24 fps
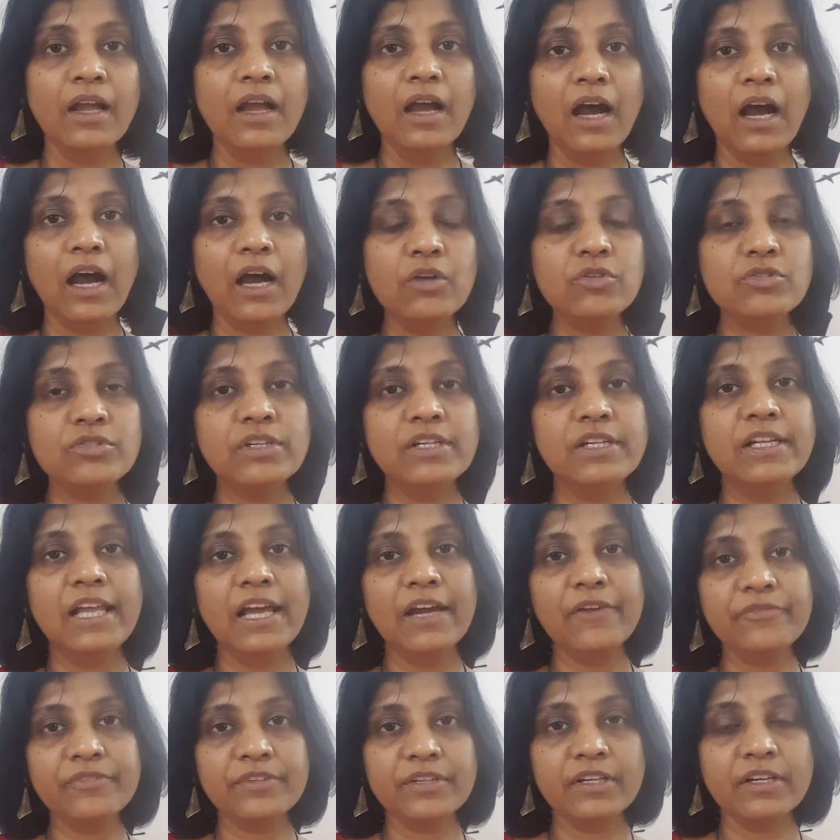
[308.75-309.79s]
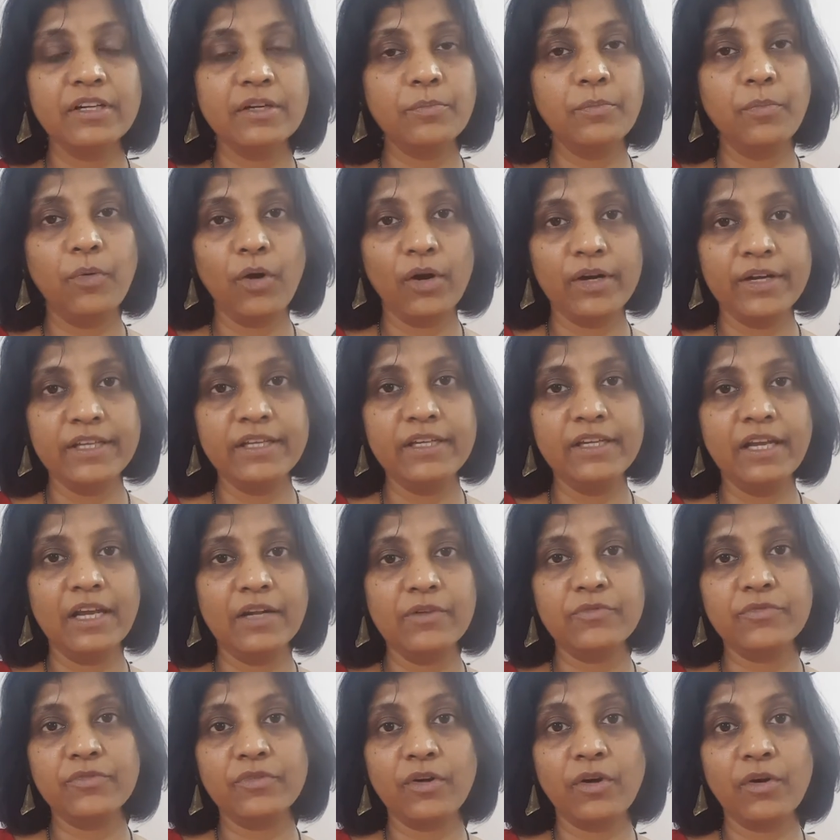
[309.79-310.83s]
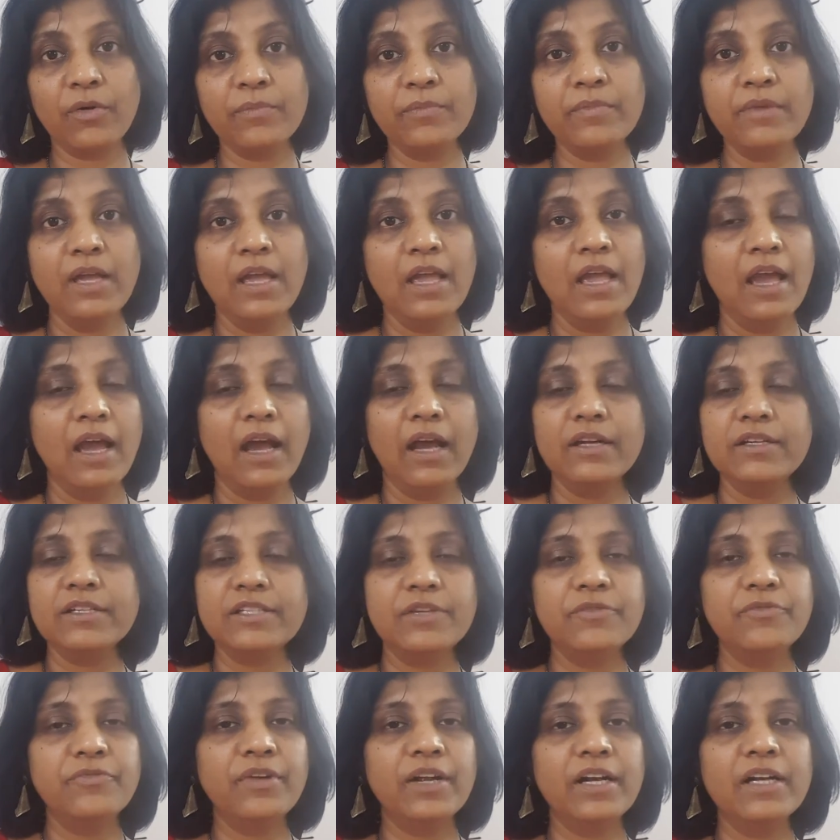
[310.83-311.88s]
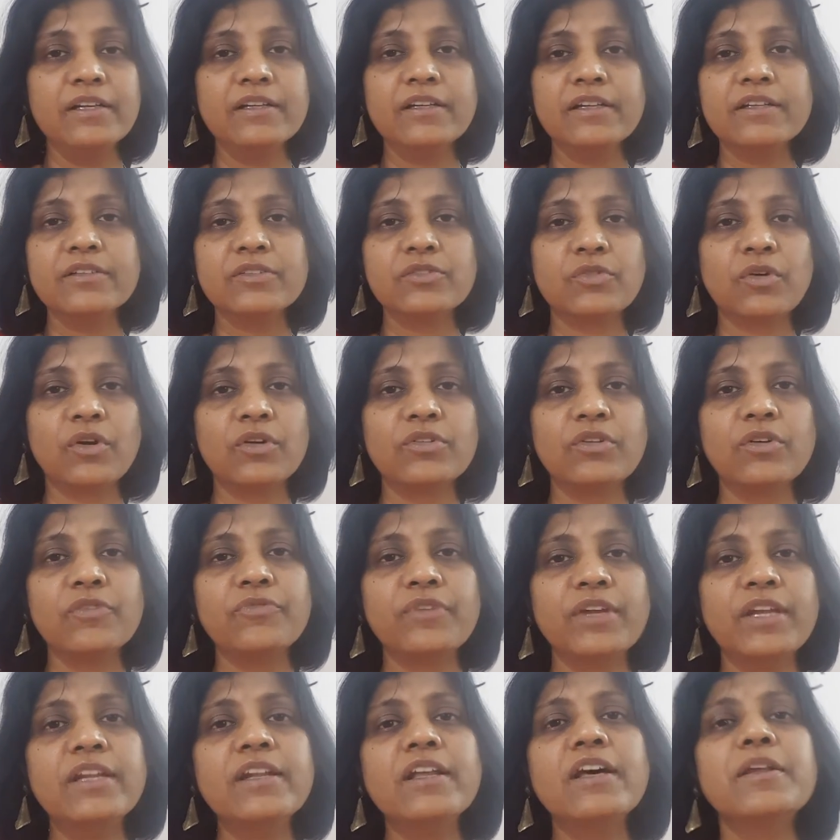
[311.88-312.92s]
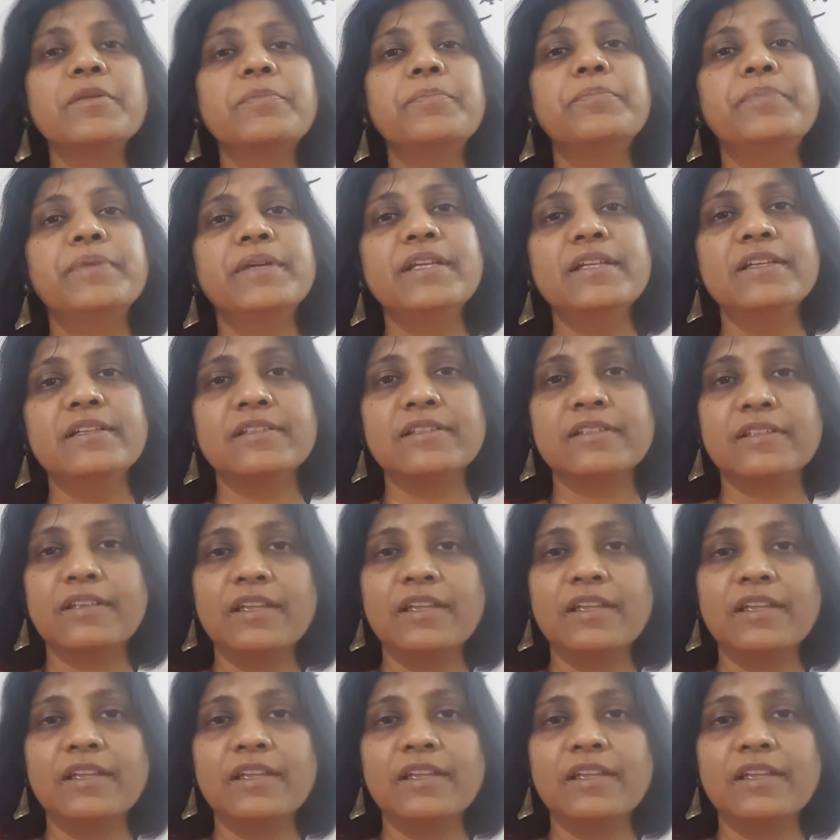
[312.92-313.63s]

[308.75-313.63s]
how she left her body, and she felt a sort of inner peace.